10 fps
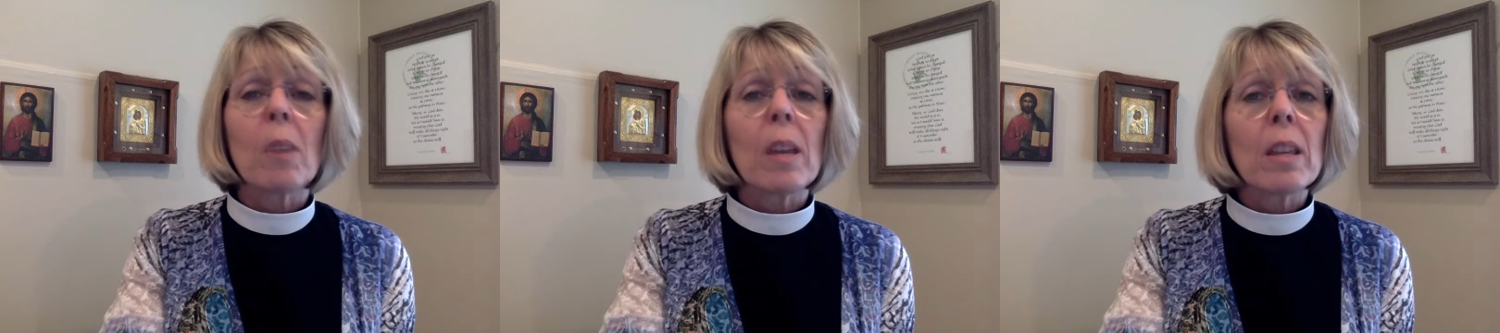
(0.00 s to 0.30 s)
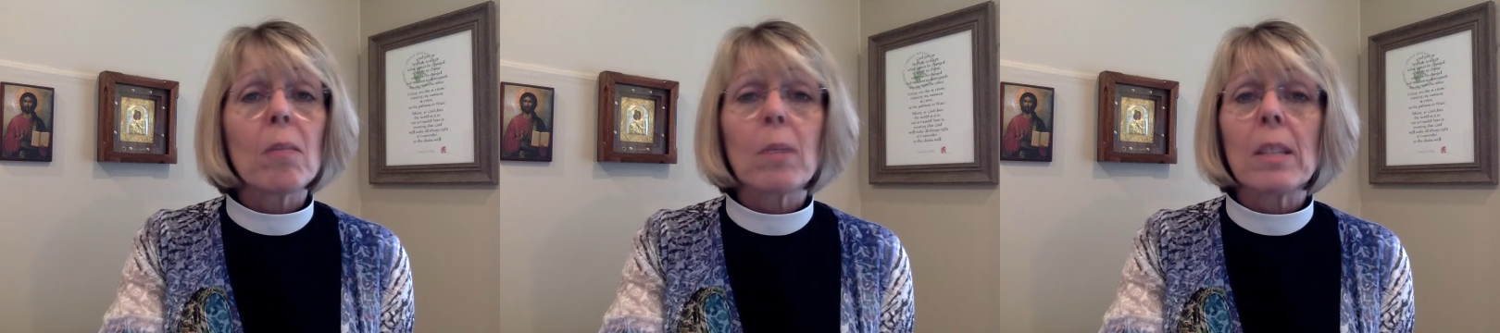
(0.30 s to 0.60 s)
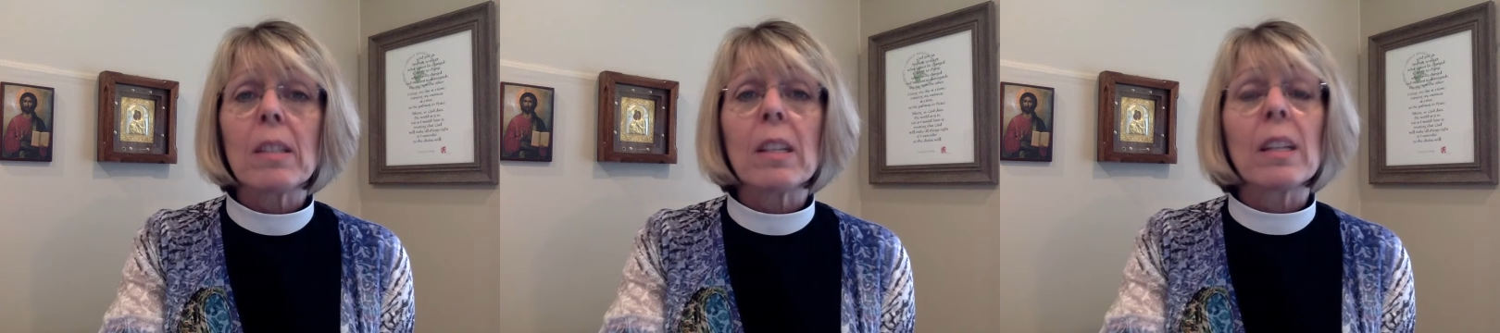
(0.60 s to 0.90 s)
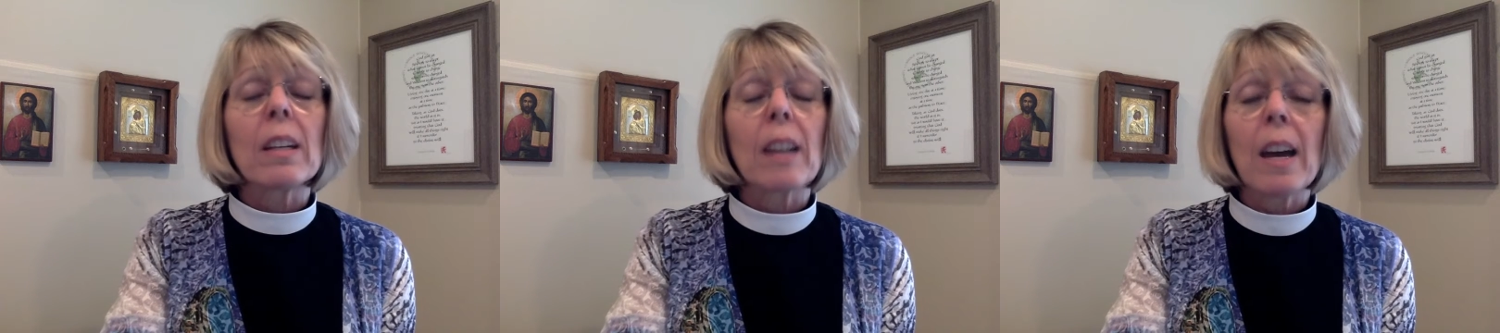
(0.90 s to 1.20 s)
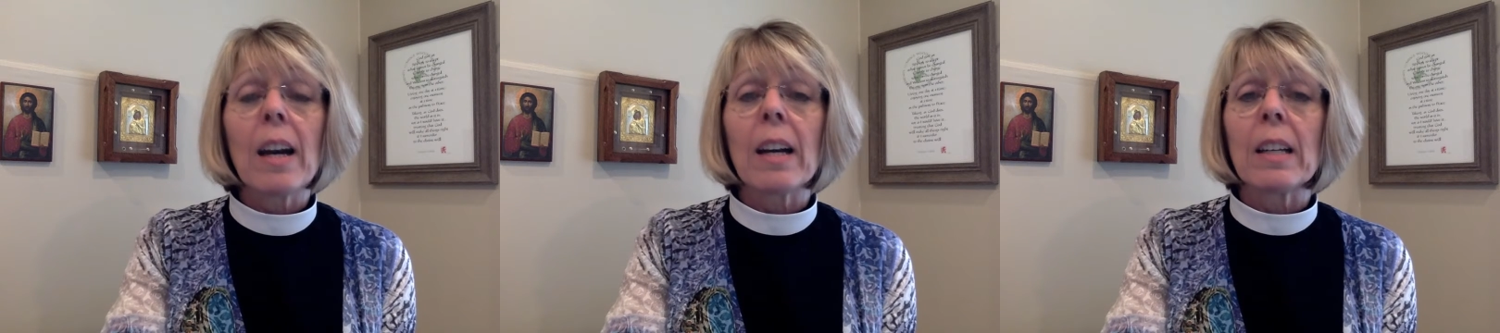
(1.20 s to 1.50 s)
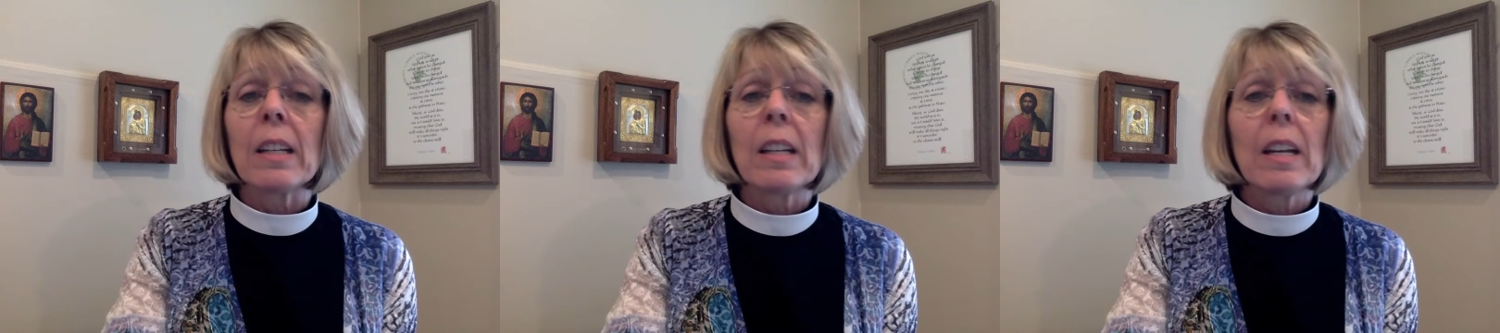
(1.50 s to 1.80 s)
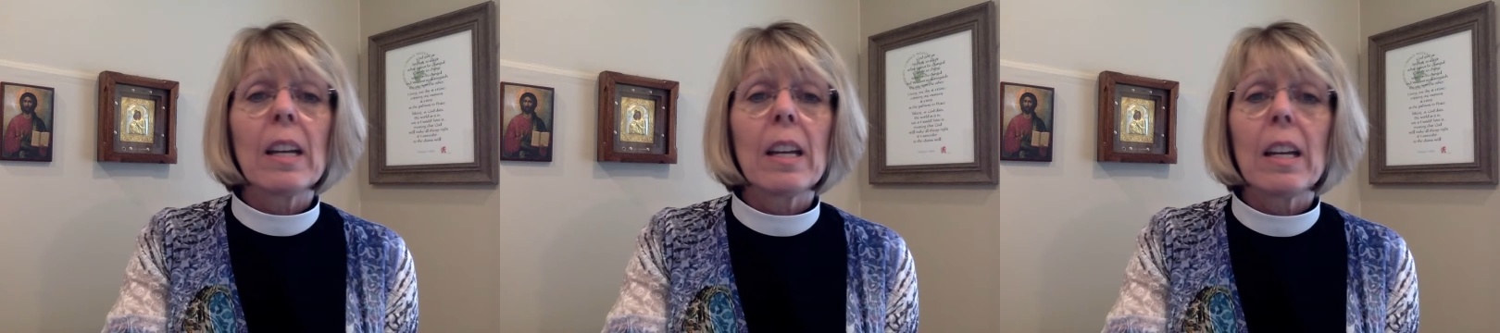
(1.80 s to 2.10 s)
way that we seek God
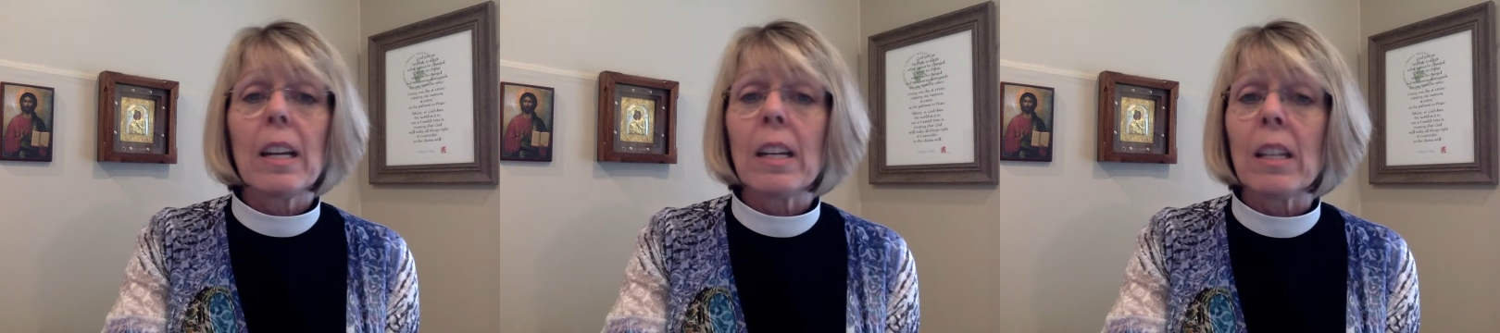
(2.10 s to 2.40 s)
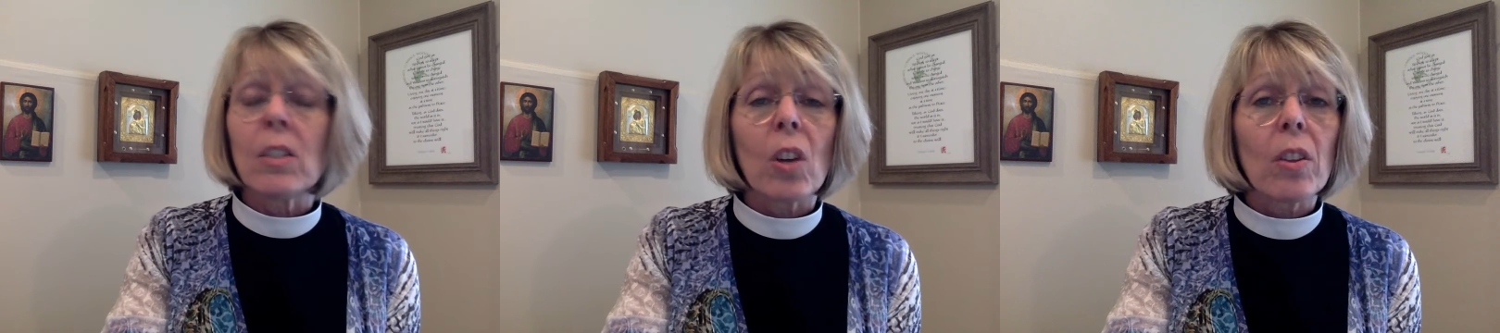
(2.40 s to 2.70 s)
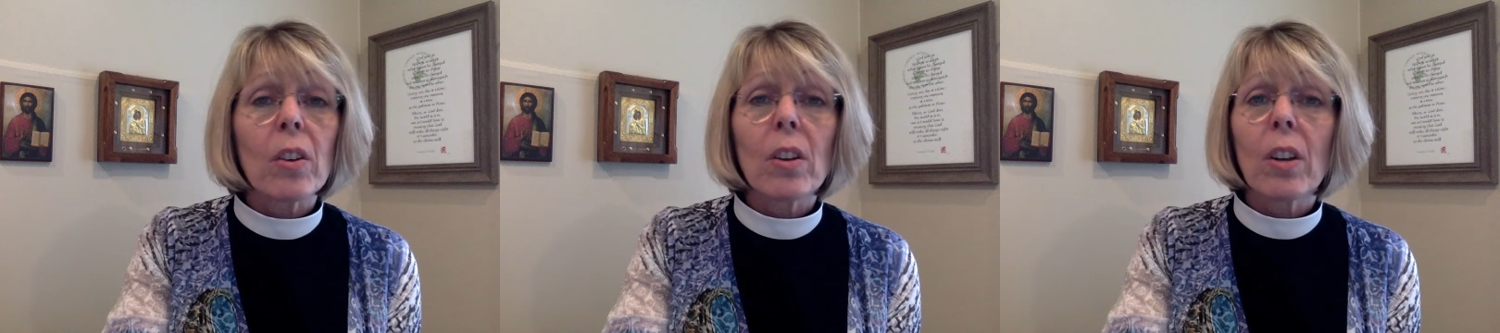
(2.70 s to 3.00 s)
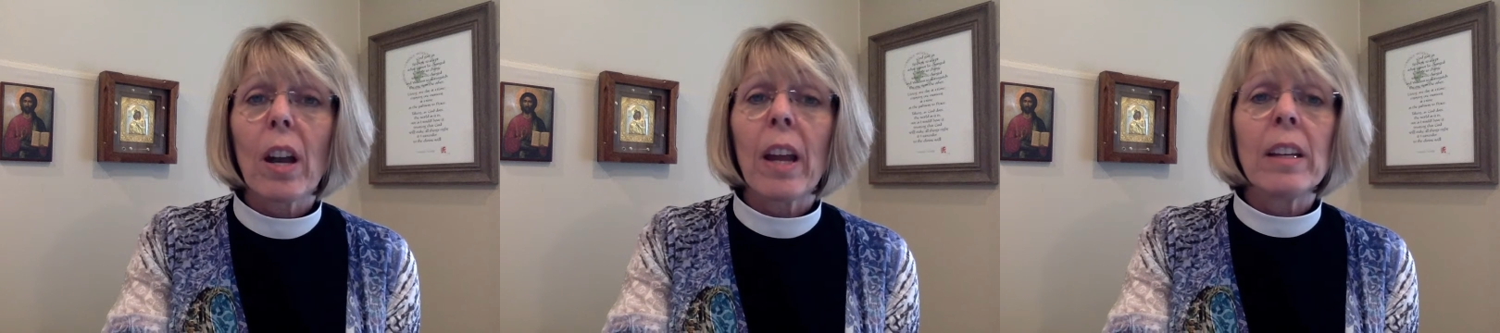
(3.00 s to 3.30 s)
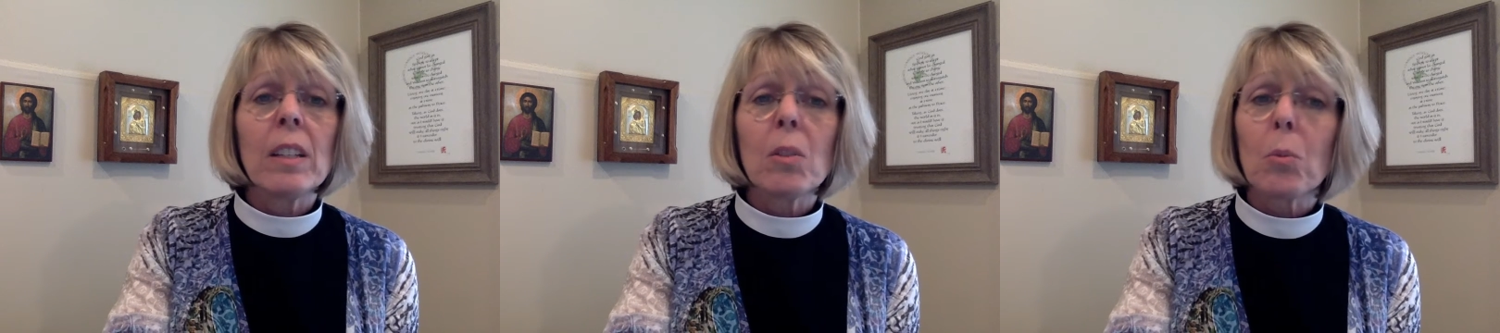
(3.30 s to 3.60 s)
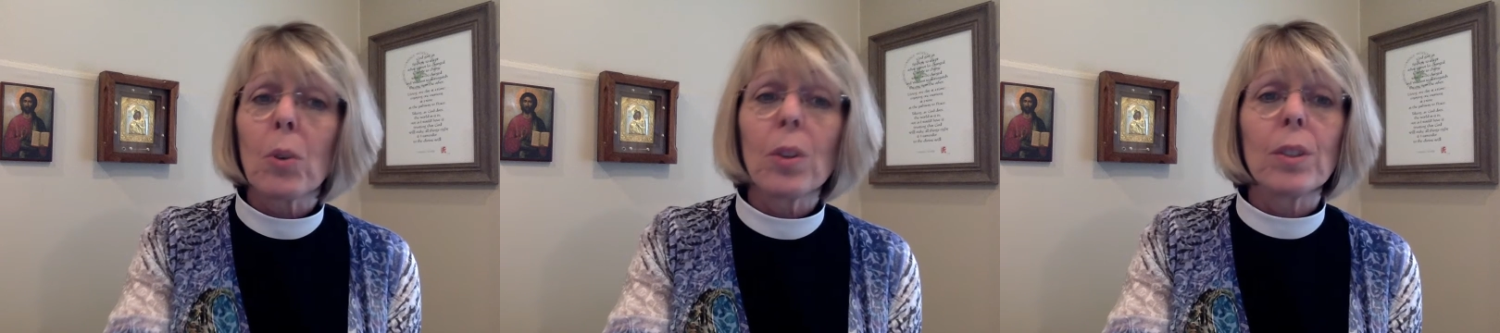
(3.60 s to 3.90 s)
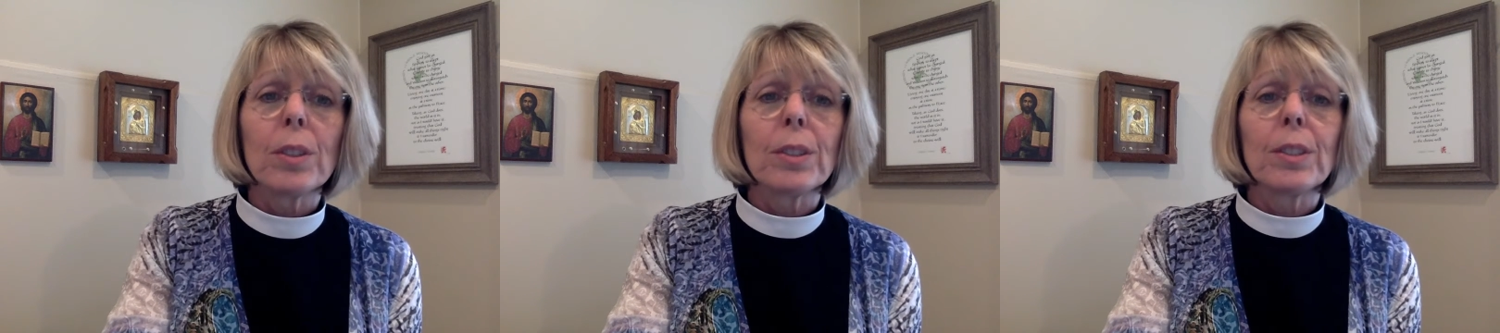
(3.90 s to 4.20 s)
in each other and in the
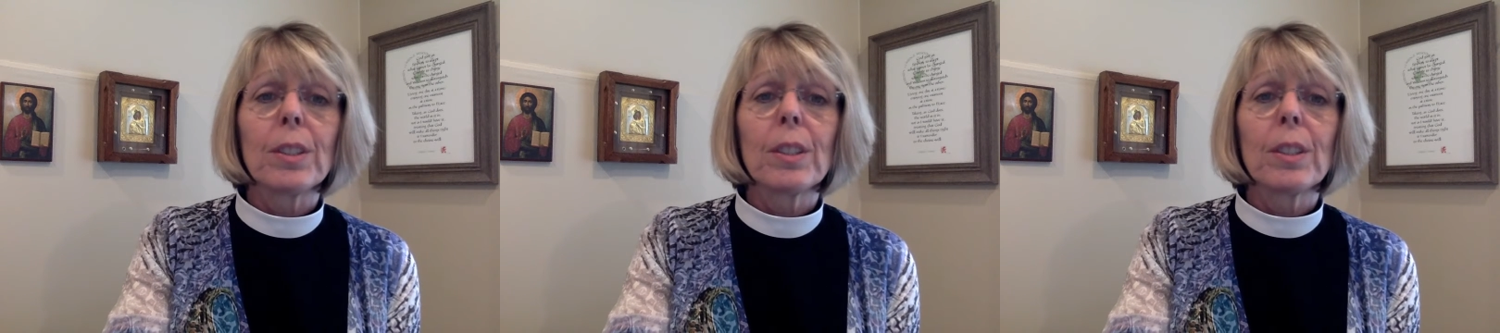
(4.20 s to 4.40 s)
world.